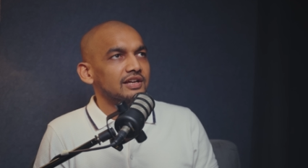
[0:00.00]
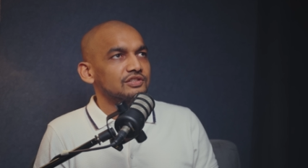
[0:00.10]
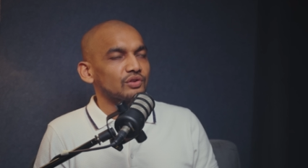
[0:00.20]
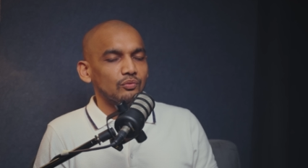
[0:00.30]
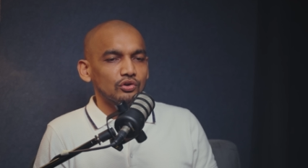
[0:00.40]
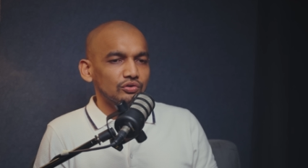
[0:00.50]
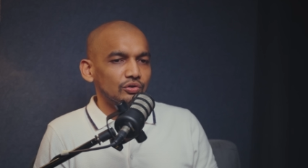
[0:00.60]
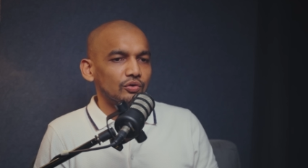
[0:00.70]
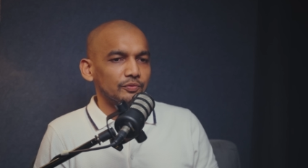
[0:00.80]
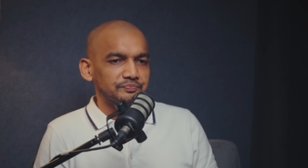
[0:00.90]
So I want to
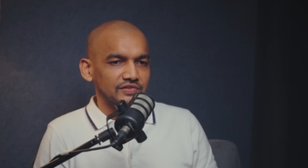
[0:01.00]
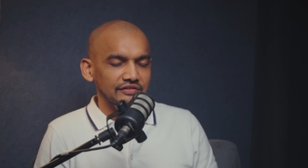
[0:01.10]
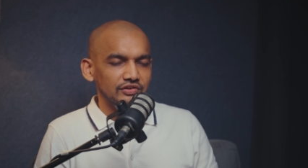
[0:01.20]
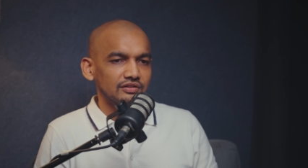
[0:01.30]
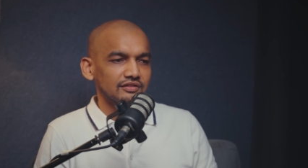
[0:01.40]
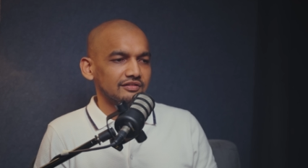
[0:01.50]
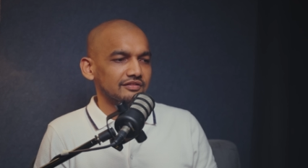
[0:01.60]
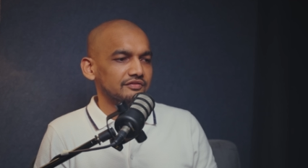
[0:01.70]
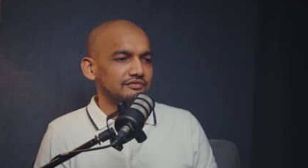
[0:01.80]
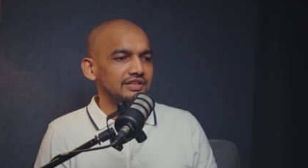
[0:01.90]
know, given
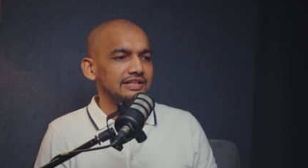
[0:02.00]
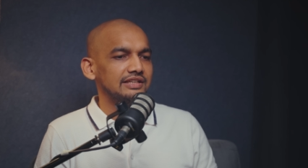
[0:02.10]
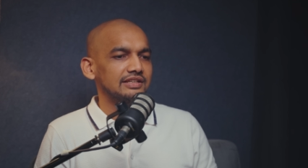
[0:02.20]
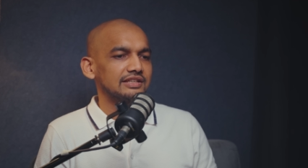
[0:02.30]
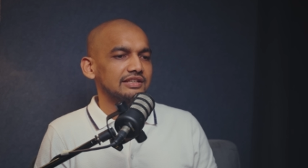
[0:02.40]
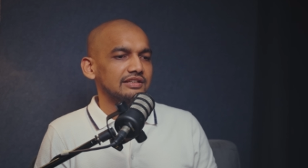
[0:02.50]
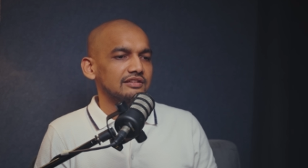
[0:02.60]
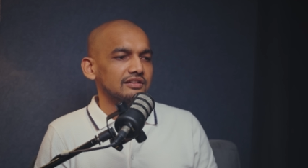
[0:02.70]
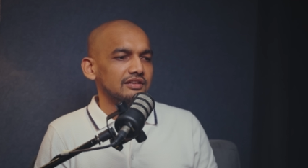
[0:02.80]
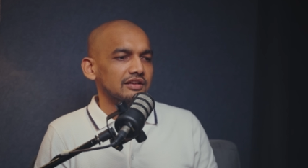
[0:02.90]
the
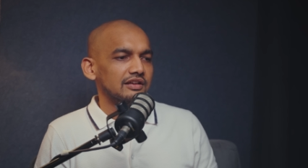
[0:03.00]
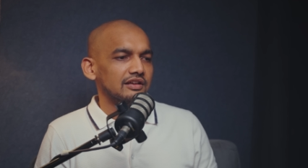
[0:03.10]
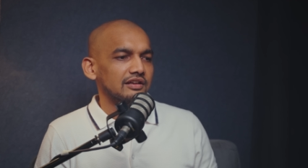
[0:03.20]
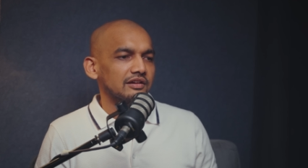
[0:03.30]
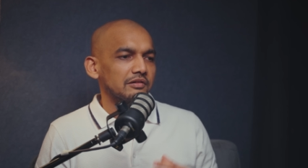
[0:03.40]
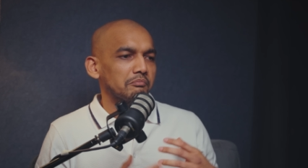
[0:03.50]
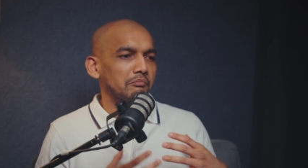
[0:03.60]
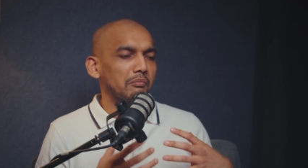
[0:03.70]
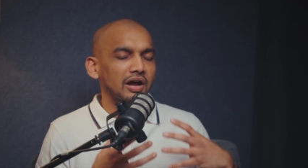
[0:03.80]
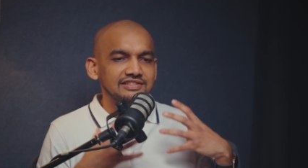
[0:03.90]

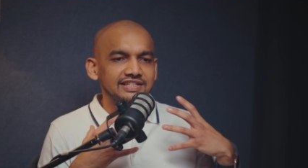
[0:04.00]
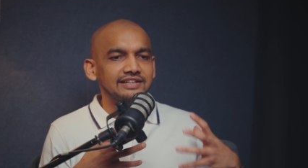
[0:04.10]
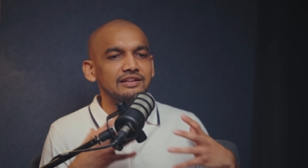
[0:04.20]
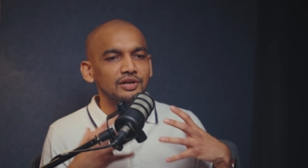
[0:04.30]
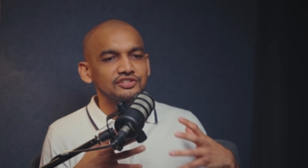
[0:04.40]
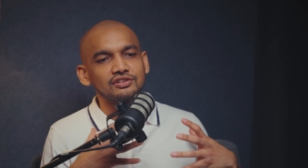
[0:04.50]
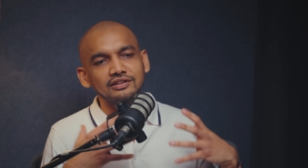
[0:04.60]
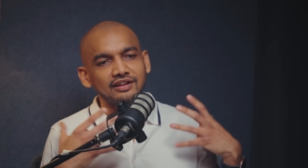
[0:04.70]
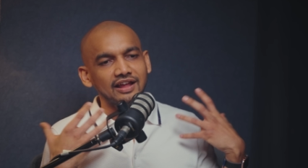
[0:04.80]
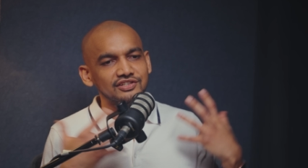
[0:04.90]

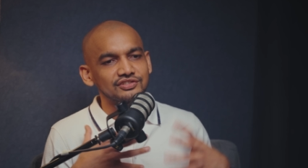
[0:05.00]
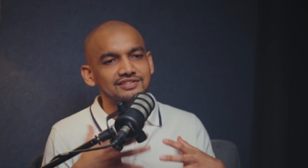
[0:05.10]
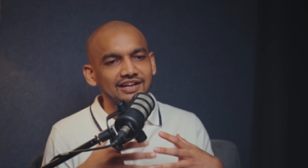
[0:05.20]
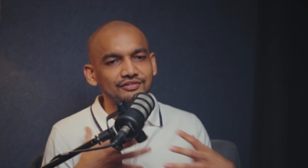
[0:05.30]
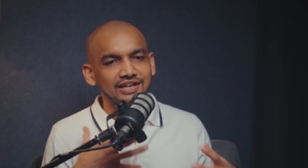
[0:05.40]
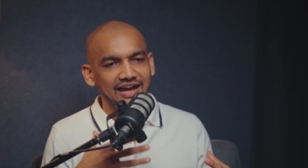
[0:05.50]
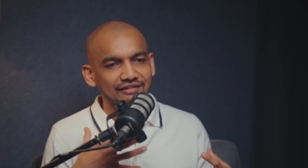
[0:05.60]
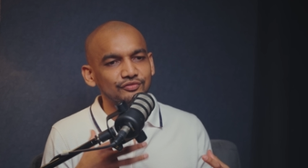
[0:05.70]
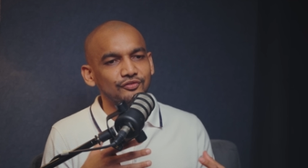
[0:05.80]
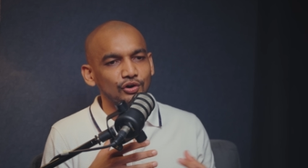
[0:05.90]
multi-dimensional interactions that we
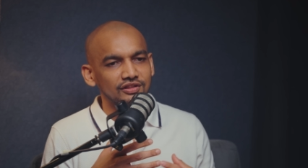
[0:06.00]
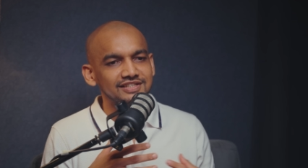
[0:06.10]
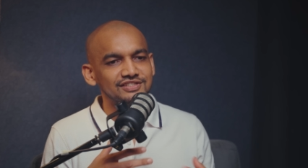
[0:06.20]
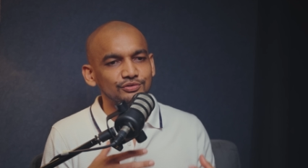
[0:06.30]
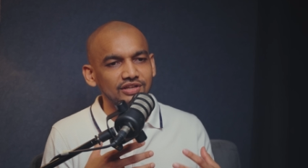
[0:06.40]
have of all these new